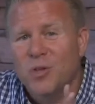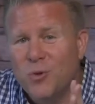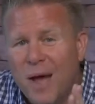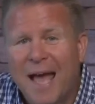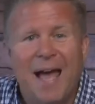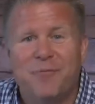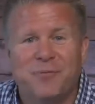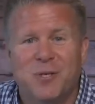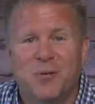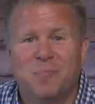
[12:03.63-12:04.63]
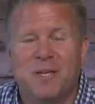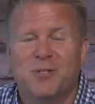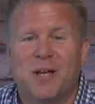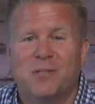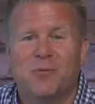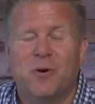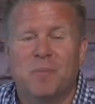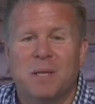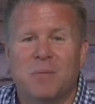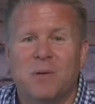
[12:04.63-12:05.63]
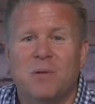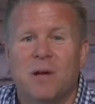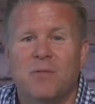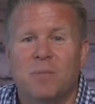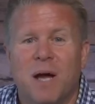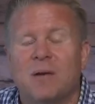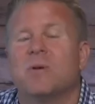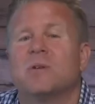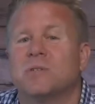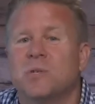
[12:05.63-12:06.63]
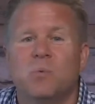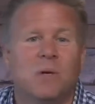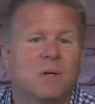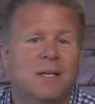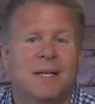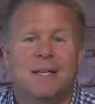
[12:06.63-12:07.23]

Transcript: You have to be transformed by the renewing of your mind, or else you will